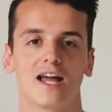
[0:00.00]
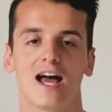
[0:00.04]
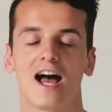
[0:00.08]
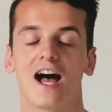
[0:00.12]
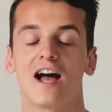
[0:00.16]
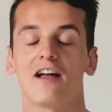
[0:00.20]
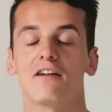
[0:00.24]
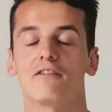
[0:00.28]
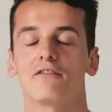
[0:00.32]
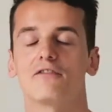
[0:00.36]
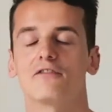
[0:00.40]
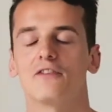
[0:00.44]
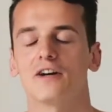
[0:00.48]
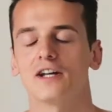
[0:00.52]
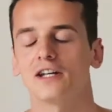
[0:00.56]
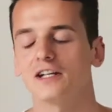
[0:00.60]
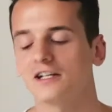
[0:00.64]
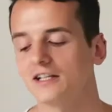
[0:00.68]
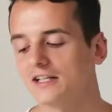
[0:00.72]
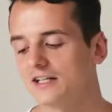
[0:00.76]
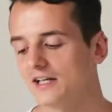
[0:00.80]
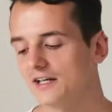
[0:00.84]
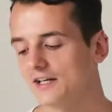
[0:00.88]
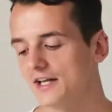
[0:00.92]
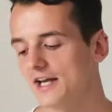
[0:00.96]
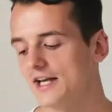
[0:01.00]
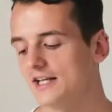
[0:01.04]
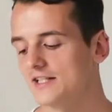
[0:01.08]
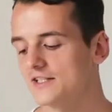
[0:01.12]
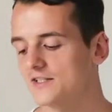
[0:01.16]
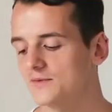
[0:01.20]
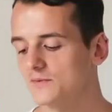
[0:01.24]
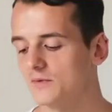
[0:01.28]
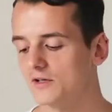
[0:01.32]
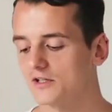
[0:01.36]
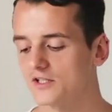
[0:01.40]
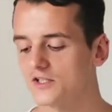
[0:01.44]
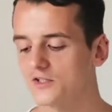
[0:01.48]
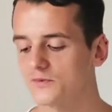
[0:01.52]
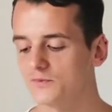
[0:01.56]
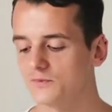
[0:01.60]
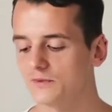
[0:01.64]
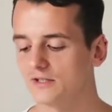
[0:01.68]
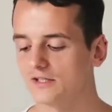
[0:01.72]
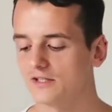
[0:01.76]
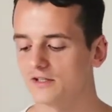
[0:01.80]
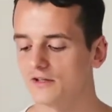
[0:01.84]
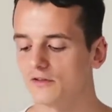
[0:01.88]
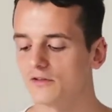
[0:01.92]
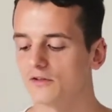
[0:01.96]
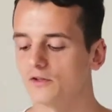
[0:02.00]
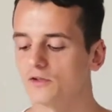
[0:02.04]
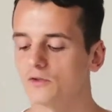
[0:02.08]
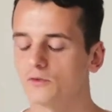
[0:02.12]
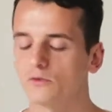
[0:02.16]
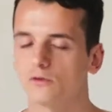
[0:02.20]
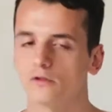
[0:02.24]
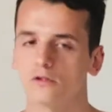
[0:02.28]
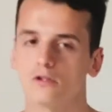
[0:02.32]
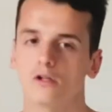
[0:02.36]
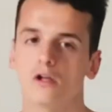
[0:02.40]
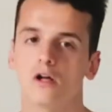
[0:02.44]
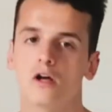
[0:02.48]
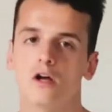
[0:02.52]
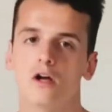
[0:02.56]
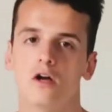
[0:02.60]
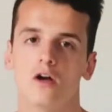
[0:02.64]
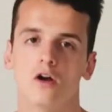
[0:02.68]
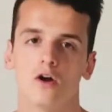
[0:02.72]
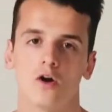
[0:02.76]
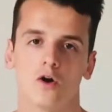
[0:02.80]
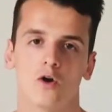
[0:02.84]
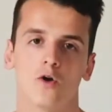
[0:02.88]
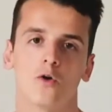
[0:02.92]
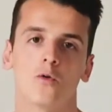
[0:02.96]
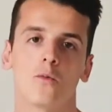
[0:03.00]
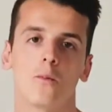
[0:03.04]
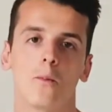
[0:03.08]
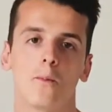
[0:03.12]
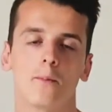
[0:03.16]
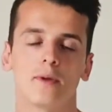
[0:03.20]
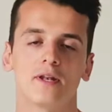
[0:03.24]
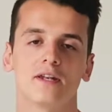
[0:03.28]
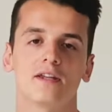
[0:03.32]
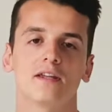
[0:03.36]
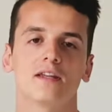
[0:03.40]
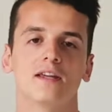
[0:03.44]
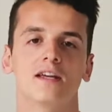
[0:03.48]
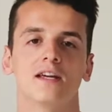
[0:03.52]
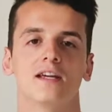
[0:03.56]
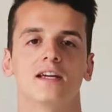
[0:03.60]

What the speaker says: I finally got a smart speaker, the Google Home Mini,